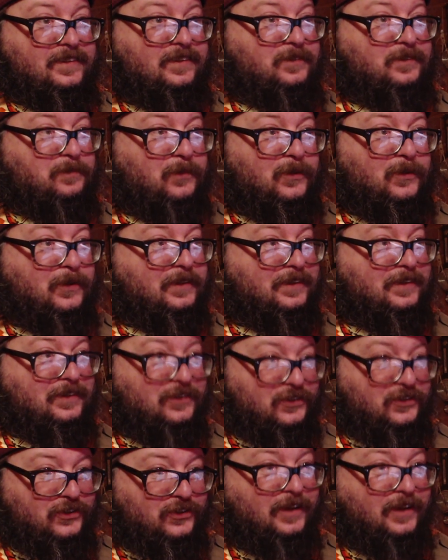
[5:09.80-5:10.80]
more than
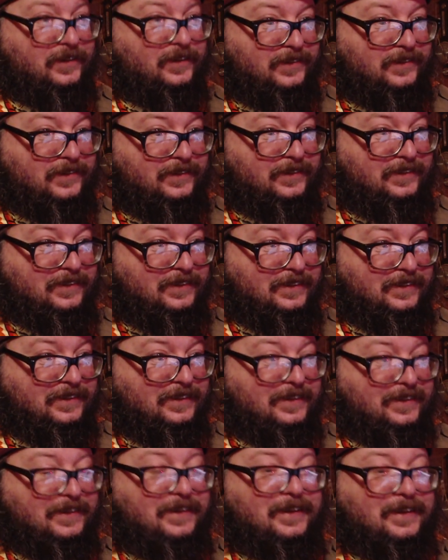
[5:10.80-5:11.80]
just
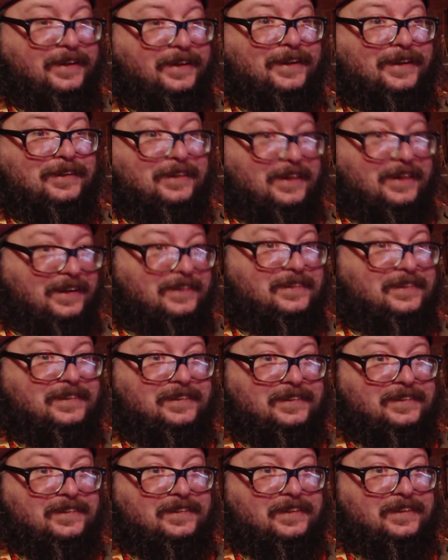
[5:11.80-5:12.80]
a
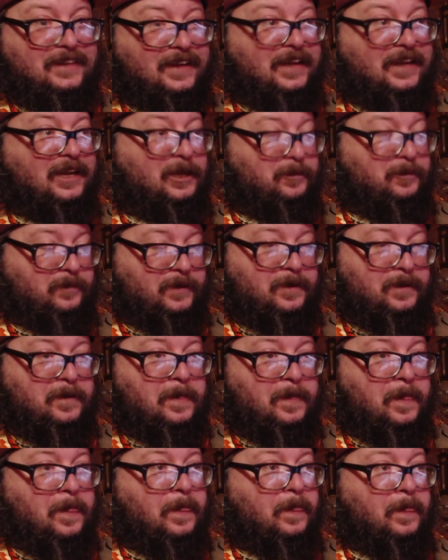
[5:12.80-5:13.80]
licensed game.
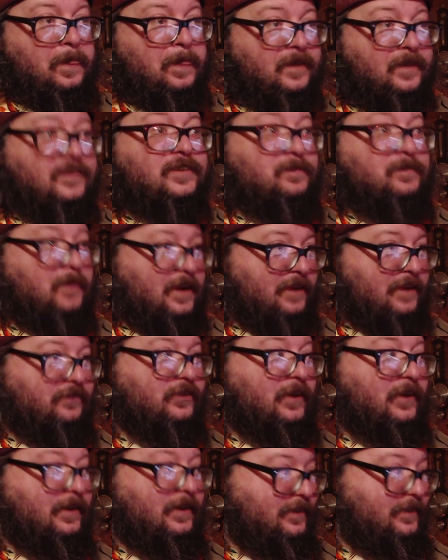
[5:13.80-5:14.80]
This, my
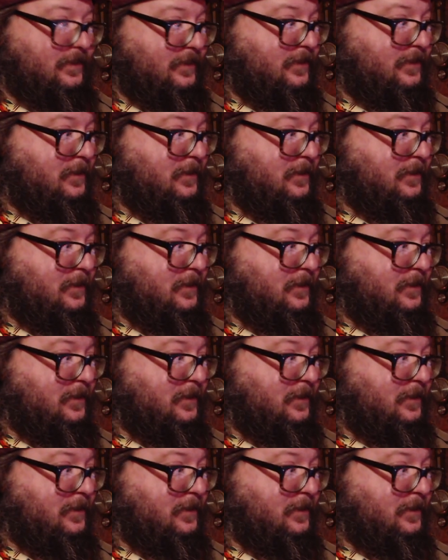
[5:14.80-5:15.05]
friends,